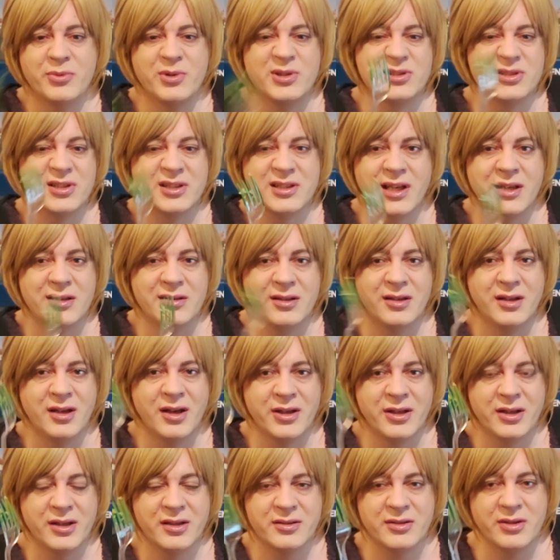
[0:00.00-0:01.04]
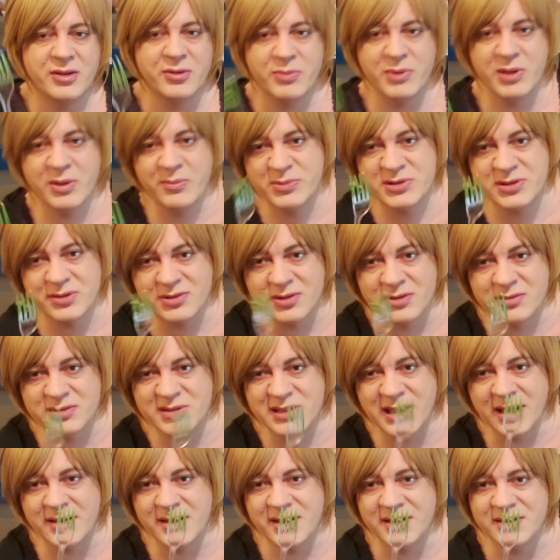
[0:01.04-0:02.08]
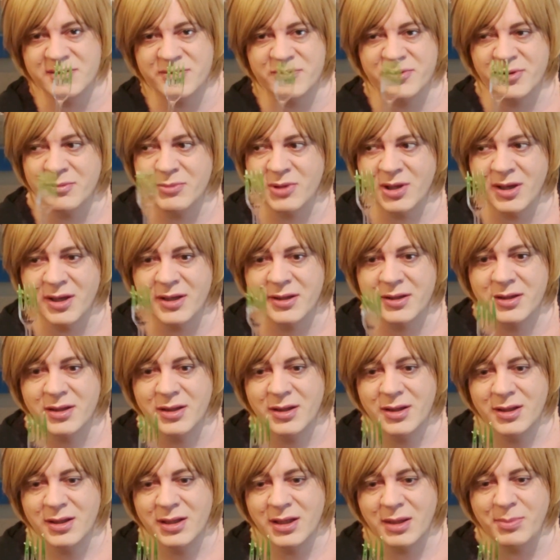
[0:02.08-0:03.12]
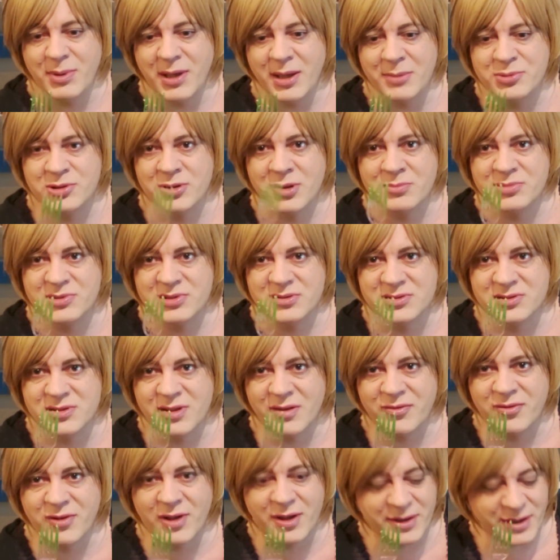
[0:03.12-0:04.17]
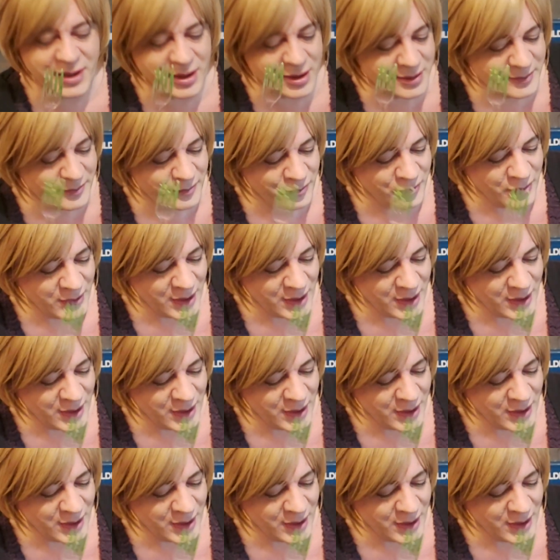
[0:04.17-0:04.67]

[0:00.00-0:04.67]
which I get, you sometimes get these from like kebab shops and stuff like that.